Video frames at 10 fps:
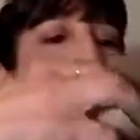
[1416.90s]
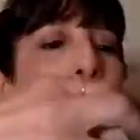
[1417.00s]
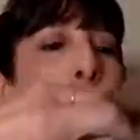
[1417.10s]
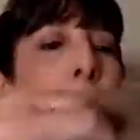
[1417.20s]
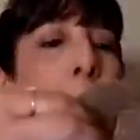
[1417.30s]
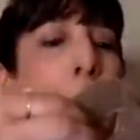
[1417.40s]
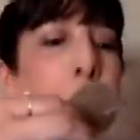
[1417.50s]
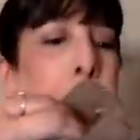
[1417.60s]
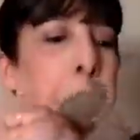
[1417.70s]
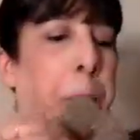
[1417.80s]
Okay,
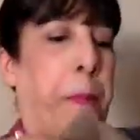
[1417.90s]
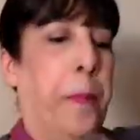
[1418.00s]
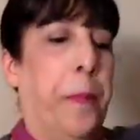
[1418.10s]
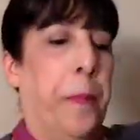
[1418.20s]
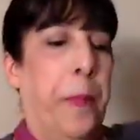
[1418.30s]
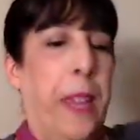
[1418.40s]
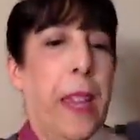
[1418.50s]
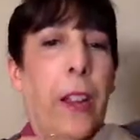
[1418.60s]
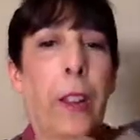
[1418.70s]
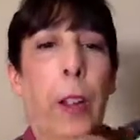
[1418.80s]

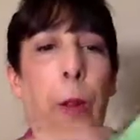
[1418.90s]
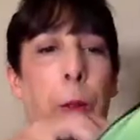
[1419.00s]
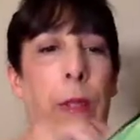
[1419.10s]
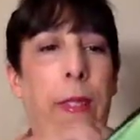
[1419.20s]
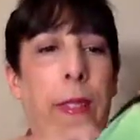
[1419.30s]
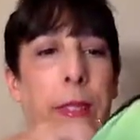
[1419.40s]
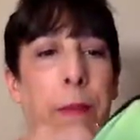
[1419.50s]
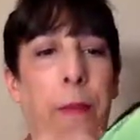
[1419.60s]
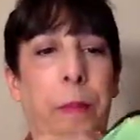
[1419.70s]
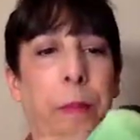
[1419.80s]
here goes.
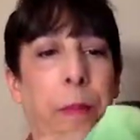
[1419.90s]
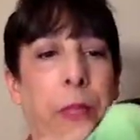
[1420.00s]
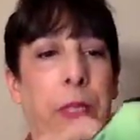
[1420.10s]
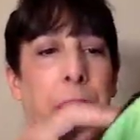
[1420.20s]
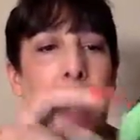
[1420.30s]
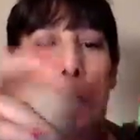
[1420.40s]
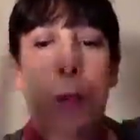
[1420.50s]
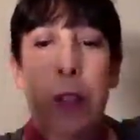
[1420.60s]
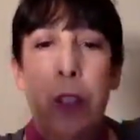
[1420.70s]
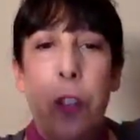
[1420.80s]

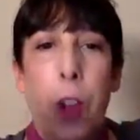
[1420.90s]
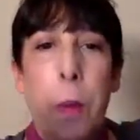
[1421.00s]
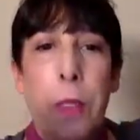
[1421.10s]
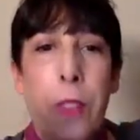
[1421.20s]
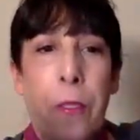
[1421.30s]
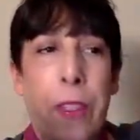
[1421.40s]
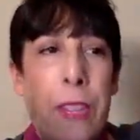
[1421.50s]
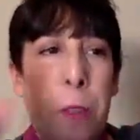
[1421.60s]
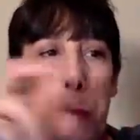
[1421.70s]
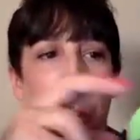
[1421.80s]
I'm going to start with the
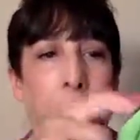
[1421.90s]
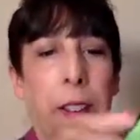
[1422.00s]
face part.